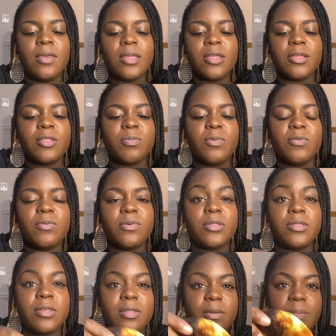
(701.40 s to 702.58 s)
Let's move on
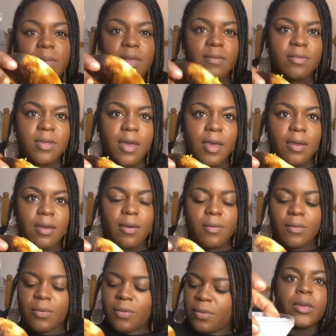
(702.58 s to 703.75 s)
to the beef taco.
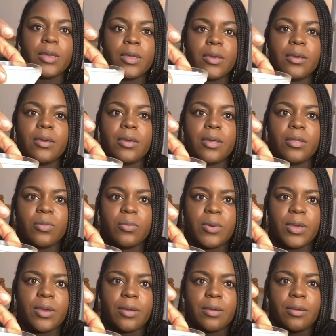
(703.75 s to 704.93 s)
Here is
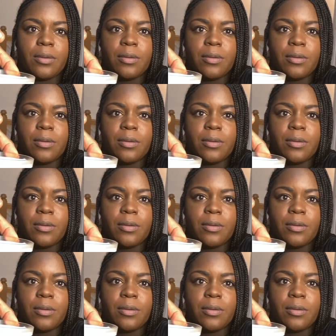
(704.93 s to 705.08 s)
where